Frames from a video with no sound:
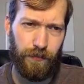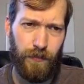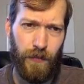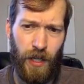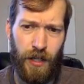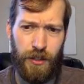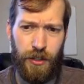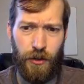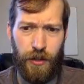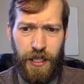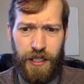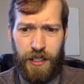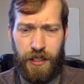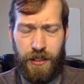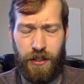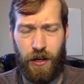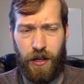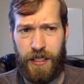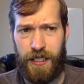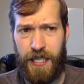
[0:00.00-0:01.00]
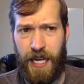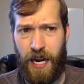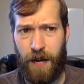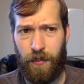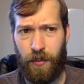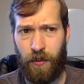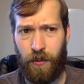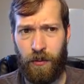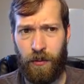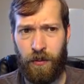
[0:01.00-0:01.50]
So this is our
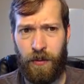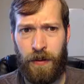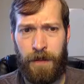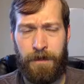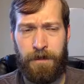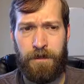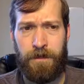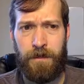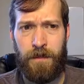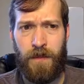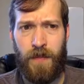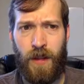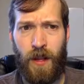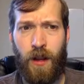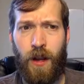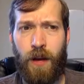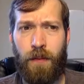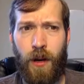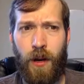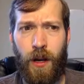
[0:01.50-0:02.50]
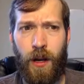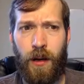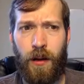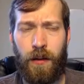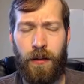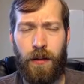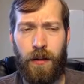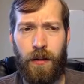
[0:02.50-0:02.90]
example of